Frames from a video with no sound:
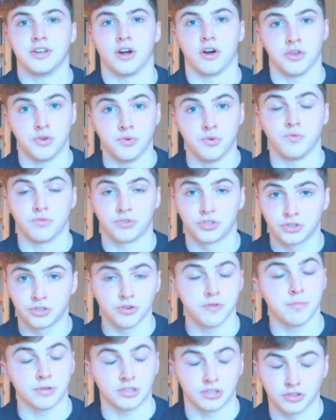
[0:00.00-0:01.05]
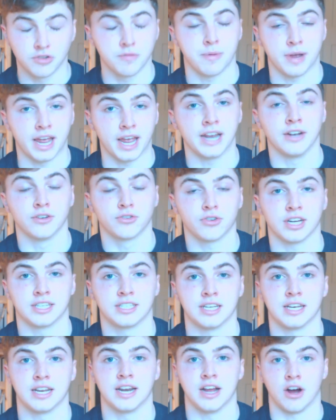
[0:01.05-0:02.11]
are you super, super
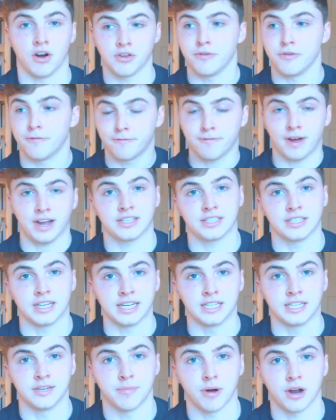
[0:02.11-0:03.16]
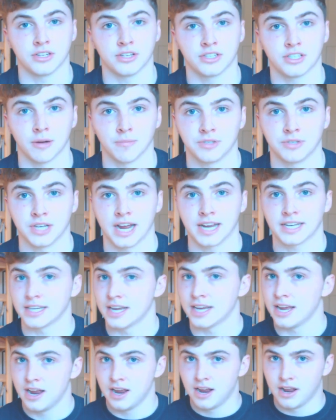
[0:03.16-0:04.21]
interested in it? Are you fascinated by the subject?